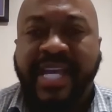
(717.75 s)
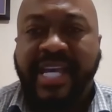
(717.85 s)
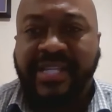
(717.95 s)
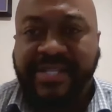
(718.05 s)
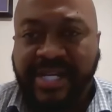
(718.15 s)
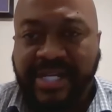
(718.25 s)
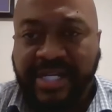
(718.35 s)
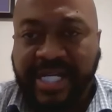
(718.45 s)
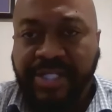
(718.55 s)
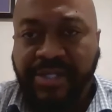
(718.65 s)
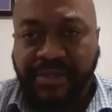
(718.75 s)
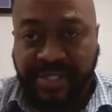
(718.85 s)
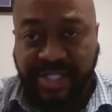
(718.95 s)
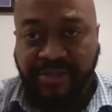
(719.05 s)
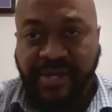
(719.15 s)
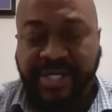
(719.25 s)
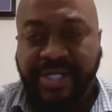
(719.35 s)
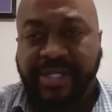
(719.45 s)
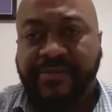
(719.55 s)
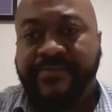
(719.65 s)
it's going to lead to your destruction.